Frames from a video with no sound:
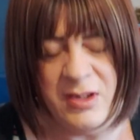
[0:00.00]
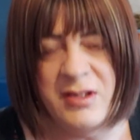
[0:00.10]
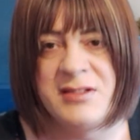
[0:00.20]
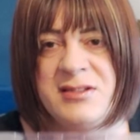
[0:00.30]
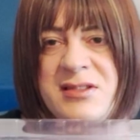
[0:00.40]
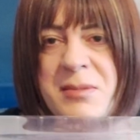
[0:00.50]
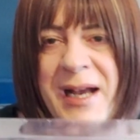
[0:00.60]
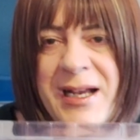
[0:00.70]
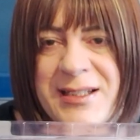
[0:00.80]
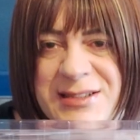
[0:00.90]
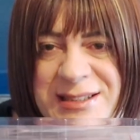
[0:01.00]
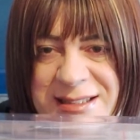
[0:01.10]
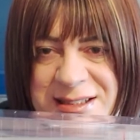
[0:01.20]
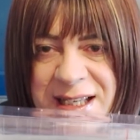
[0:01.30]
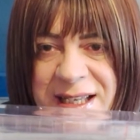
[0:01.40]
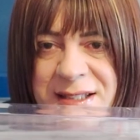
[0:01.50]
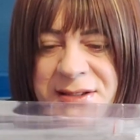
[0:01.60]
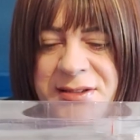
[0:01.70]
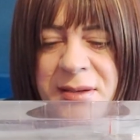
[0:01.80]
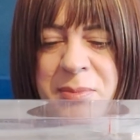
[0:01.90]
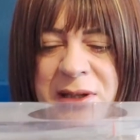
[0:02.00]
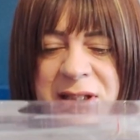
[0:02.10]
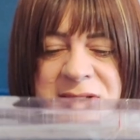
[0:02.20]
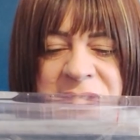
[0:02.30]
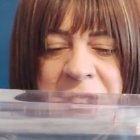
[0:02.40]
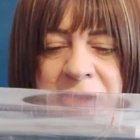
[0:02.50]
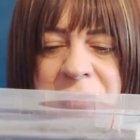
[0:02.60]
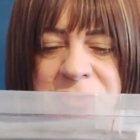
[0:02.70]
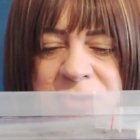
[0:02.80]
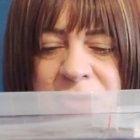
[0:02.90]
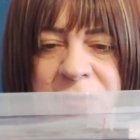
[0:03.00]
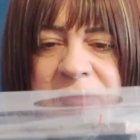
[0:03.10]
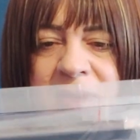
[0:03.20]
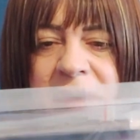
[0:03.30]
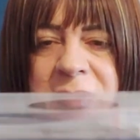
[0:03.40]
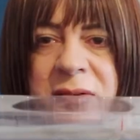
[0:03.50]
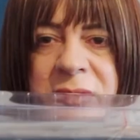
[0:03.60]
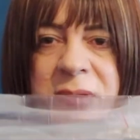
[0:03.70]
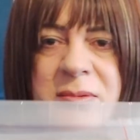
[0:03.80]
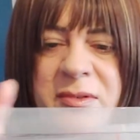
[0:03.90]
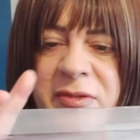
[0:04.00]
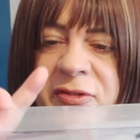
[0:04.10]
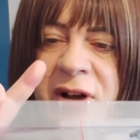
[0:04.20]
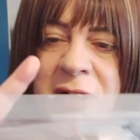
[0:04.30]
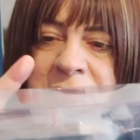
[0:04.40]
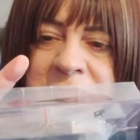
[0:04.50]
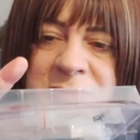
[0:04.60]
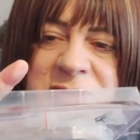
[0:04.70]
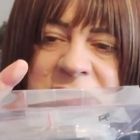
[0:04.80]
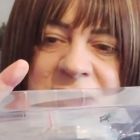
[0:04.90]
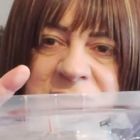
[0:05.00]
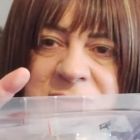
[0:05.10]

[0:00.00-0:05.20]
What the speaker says: is the packaging as it is, but there's no sort of foam, so you can